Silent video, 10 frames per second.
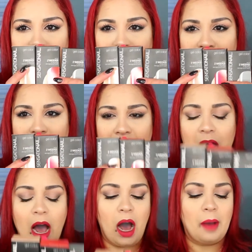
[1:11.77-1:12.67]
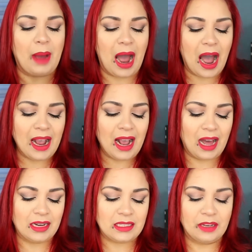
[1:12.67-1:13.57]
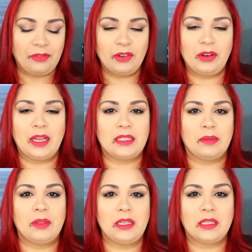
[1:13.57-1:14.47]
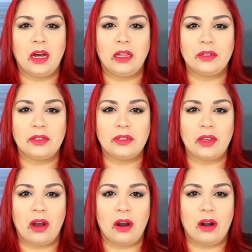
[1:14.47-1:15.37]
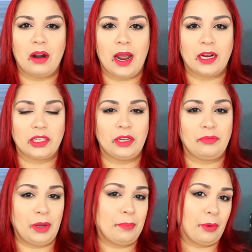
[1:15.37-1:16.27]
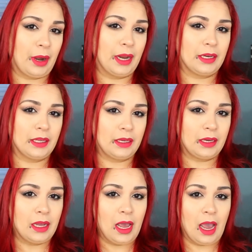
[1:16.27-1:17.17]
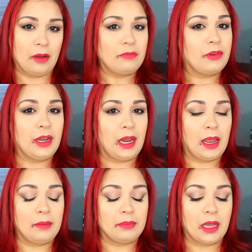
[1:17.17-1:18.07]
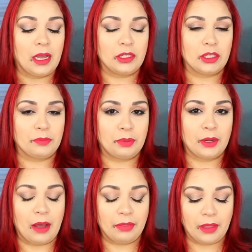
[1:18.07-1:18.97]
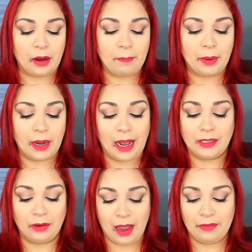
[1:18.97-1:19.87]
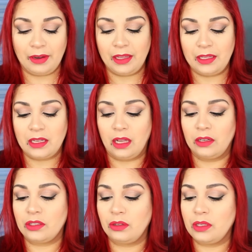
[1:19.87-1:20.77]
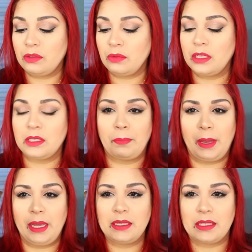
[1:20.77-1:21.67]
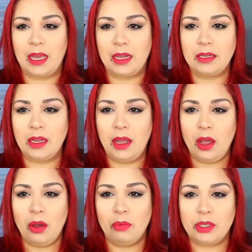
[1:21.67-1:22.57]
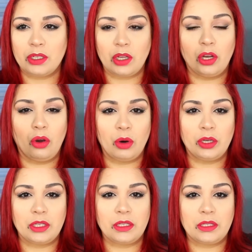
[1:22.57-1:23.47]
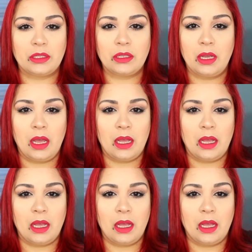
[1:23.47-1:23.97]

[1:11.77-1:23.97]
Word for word: These. I honestly feel like some of these colors are actually rebranded and renamed and just put out there, but I don't have any of these colors. So this one is Pink Sand, which is a gorgeous